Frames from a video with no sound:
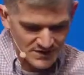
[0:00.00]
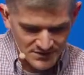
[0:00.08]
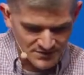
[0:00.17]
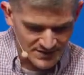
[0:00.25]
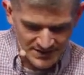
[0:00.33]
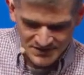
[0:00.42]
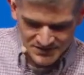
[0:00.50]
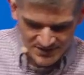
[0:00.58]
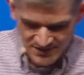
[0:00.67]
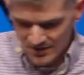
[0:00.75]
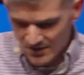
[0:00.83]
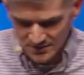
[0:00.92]
father, and he's
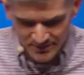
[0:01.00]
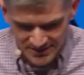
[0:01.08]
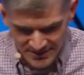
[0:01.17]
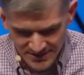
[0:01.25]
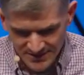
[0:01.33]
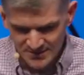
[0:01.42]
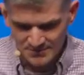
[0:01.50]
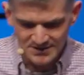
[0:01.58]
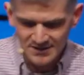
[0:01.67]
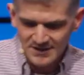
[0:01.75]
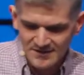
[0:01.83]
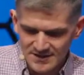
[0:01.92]
all about him,
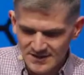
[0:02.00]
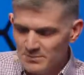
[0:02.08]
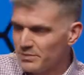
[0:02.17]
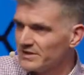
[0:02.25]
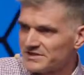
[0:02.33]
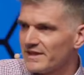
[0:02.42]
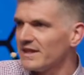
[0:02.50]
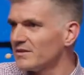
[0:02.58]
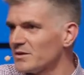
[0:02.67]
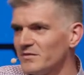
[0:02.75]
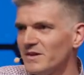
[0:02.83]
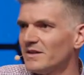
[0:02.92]
and then he puts down
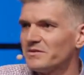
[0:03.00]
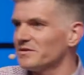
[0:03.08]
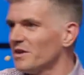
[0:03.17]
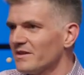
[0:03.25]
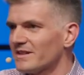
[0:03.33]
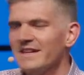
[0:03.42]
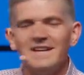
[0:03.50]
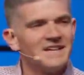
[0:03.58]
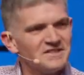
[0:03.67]
her father and all that.